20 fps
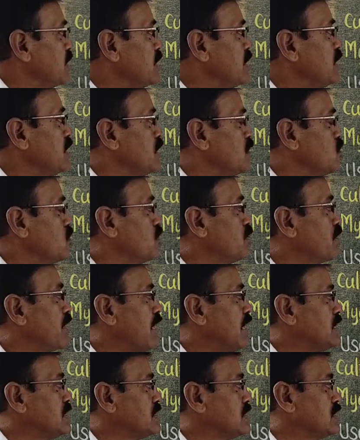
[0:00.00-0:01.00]
green yellow
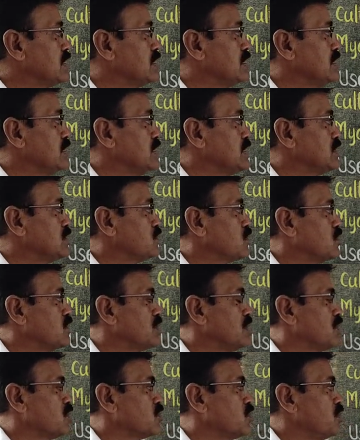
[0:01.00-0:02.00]
branched. It is the
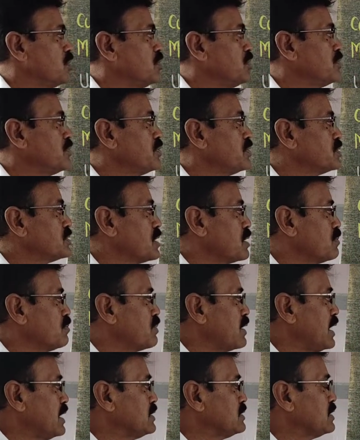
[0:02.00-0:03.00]
conidiophores are
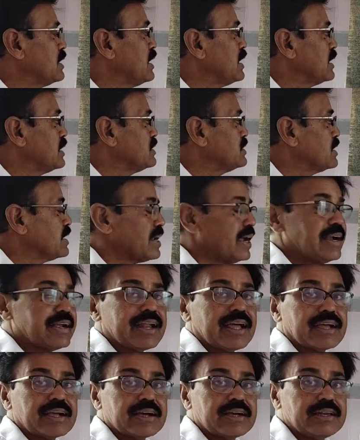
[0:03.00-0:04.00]
branched, arranged right
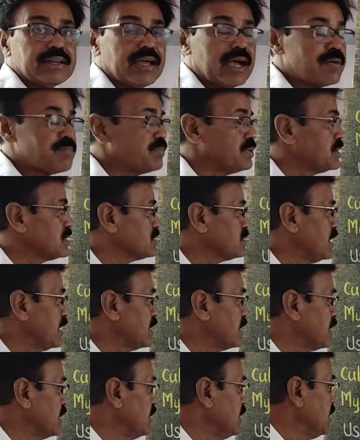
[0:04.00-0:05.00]
angle, appears
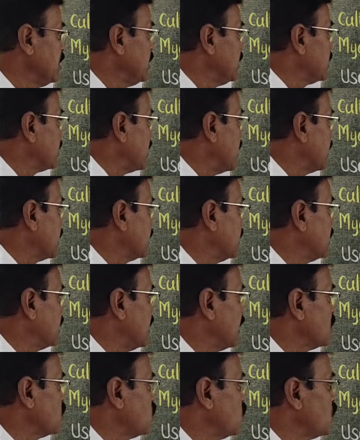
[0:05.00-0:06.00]
like a triangle,
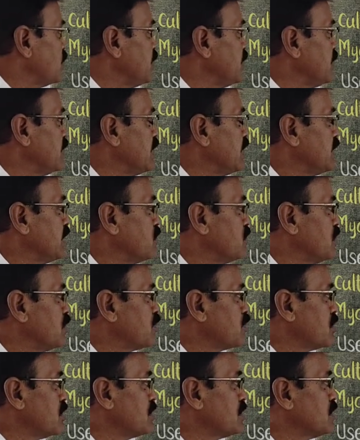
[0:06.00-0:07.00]
and conidia
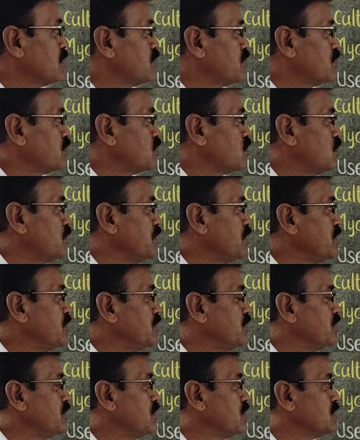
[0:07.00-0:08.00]
developed on the
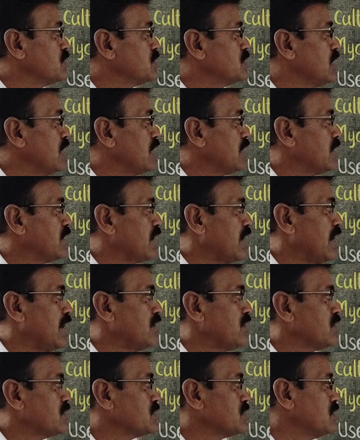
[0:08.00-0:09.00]
conidiophores, they are dry
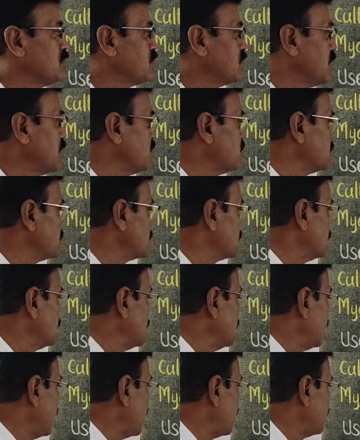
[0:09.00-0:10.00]
or sometimes
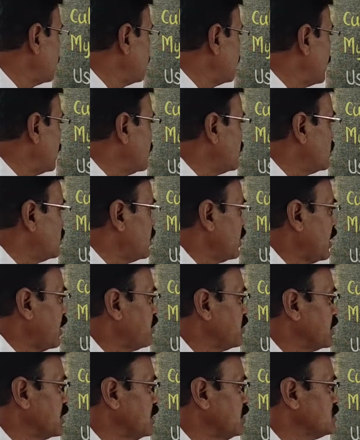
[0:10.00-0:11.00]

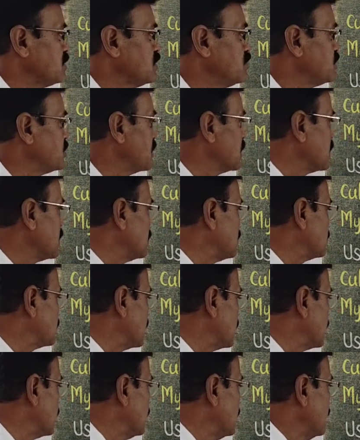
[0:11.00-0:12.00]
having some
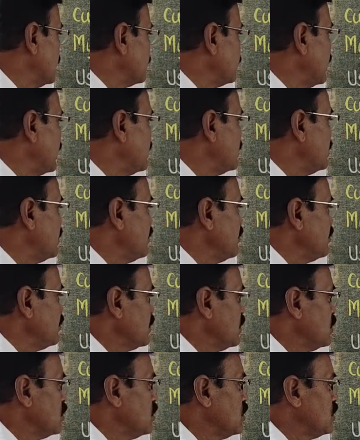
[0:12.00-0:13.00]
secretion. Then
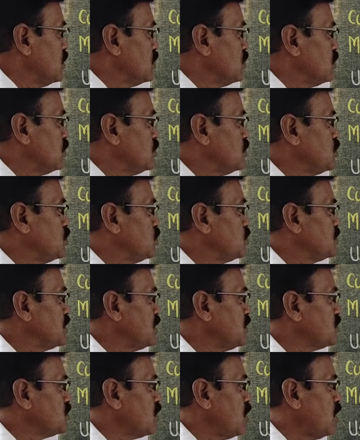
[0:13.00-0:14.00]

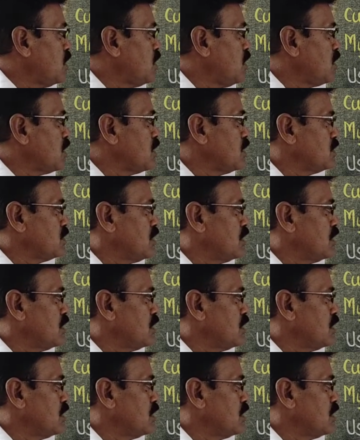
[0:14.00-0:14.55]
uses or